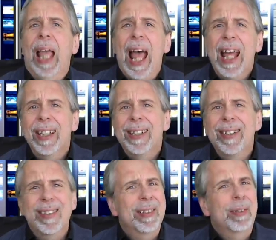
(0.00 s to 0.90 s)

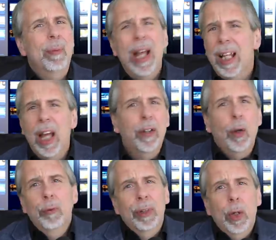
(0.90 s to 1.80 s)
And, well, I
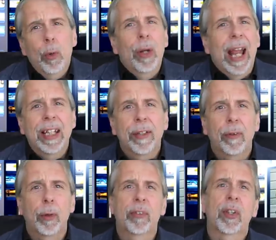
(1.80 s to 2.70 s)
don't recall any of
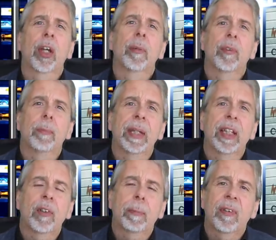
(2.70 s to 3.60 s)
those terms
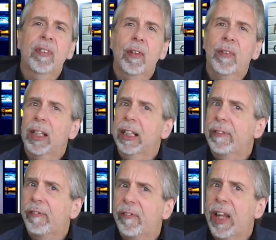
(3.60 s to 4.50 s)
being
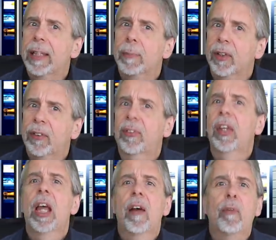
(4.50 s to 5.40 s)
specifically famous
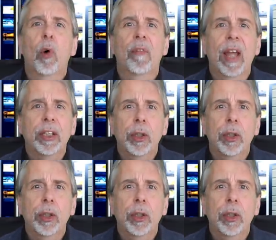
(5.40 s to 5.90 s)
for their